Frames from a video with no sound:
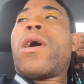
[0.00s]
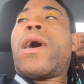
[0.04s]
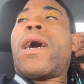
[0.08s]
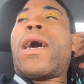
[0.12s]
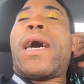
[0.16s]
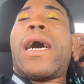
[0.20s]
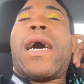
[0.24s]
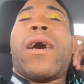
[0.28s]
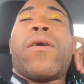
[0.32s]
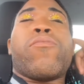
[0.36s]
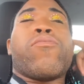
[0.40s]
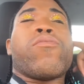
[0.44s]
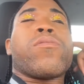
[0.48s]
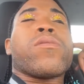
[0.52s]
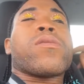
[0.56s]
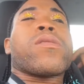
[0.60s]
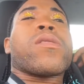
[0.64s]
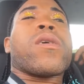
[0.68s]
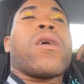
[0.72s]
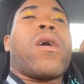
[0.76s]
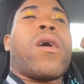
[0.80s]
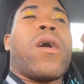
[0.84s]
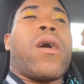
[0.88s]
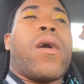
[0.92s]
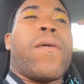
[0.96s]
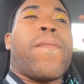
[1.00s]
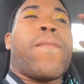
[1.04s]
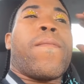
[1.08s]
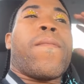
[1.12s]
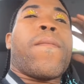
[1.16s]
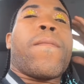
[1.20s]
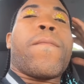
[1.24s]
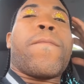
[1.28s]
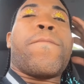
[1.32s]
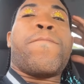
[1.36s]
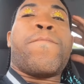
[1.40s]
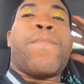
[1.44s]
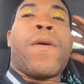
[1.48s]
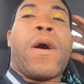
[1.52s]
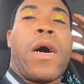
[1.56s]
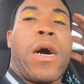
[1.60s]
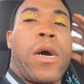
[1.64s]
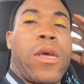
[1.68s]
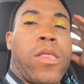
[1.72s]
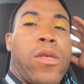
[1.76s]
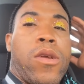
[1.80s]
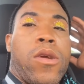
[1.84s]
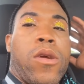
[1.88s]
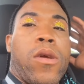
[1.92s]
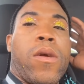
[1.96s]
I was um
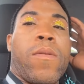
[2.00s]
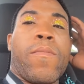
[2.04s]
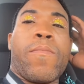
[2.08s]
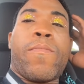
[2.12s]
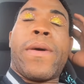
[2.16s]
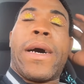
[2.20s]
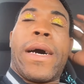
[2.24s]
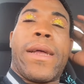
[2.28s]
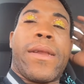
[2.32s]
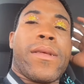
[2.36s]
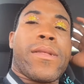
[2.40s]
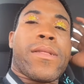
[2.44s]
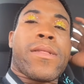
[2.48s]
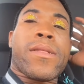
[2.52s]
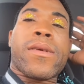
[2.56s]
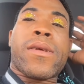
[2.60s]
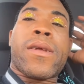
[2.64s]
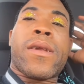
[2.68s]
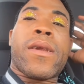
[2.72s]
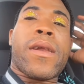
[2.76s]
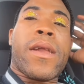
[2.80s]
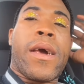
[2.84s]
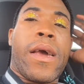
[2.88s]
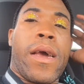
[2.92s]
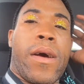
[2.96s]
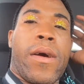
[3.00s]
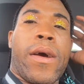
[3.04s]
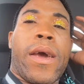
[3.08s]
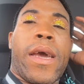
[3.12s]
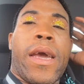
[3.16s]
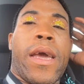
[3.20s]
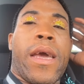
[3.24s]
bothered by this clown